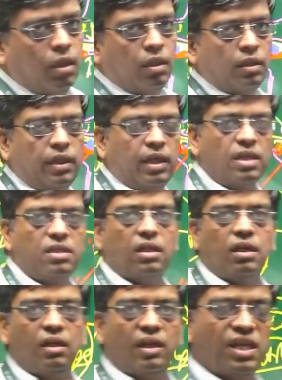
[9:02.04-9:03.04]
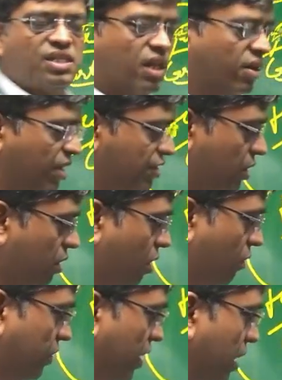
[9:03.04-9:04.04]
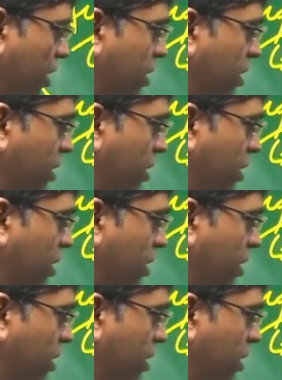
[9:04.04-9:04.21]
there is degeneration of the